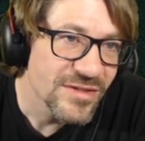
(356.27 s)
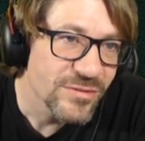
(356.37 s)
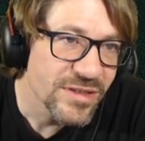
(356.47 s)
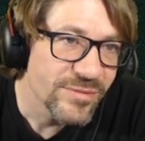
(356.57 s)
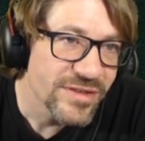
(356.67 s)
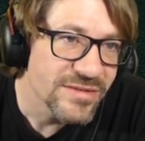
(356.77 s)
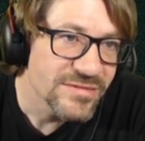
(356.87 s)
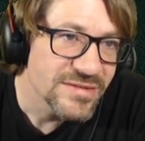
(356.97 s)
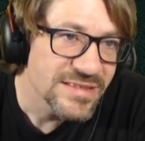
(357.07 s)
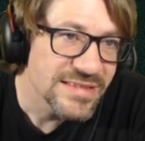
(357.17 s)
Oh come on,
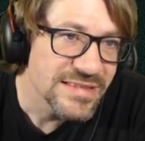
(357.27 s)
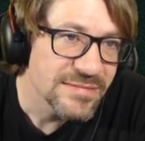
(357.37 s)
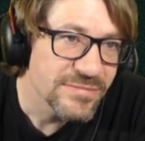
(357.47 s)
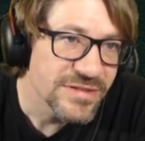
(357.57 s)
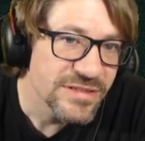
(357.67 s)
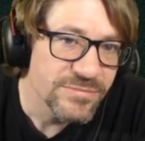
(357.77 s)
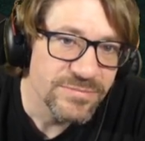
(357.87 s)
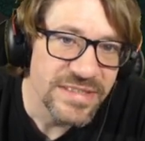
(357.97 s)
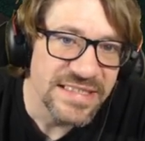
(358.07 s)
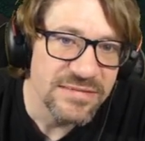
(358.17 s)
just would you
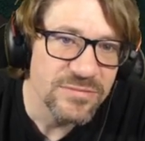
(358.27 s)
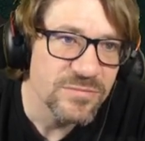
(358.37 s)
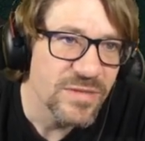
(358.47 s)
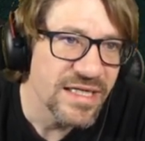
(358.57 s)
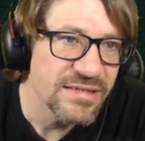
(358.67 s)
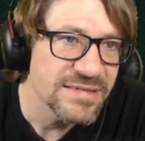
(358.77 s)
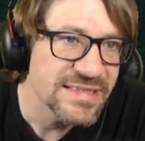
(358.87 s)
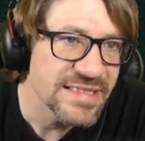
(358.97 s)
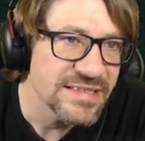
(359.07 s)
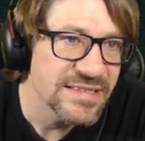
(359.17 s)
please? Wire
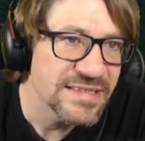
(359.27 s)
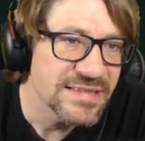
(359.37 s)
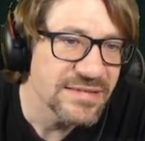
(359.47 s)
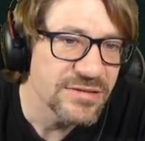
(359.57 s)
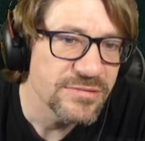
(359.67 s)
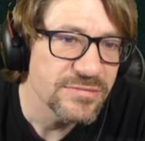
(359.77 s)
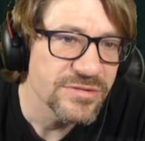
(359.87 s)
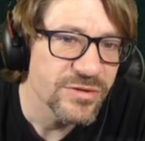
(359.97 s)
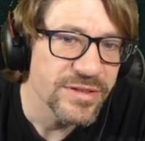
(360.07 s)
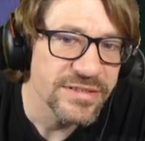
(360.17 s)
section is too
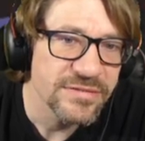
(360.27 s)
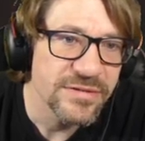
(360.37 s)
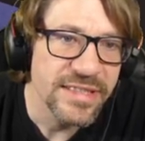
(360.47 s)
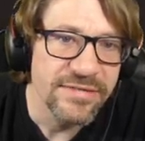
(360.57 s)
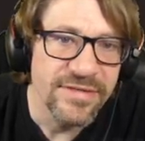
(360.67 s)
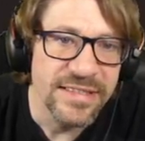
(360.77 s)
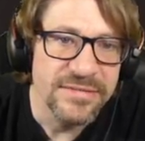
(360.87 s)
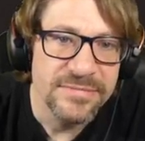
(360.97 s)
short. Okay, fine.